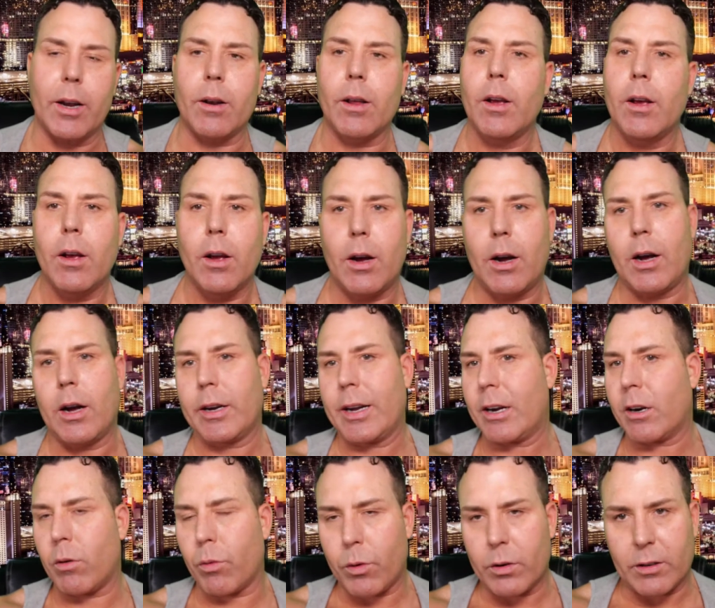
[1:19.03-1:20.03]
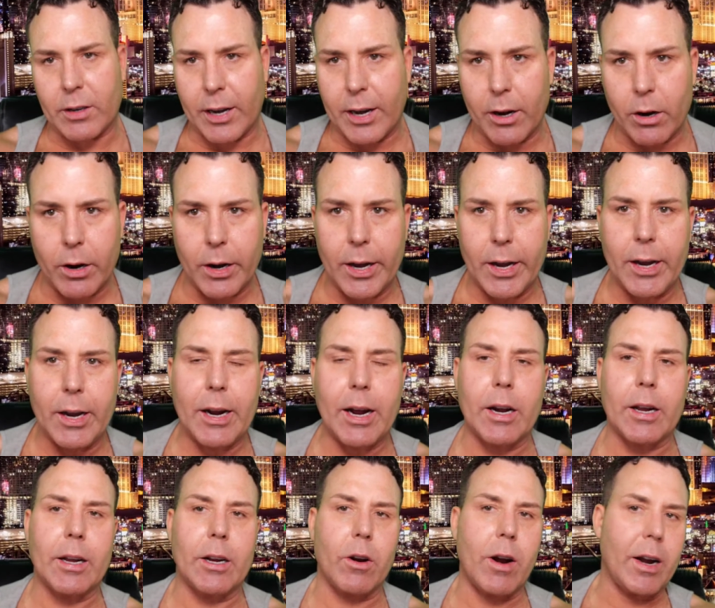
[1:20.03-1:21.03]
You got to go through security, you got
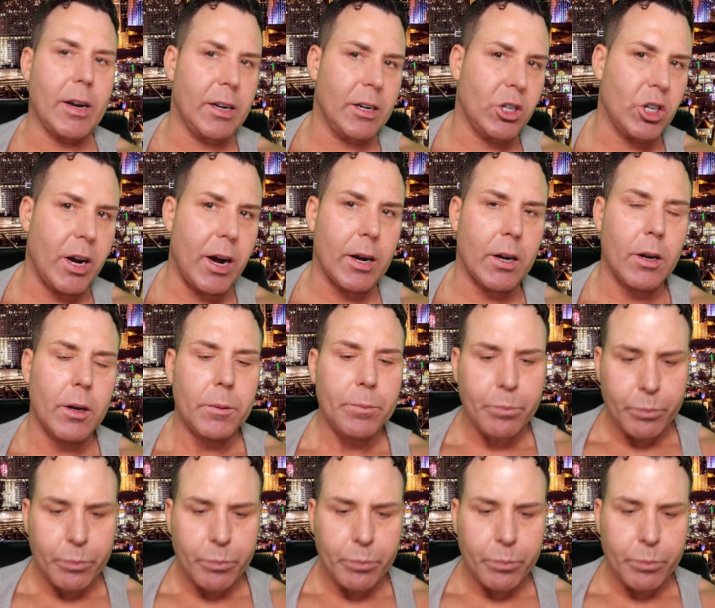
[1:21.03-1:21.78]
to get your ID checked.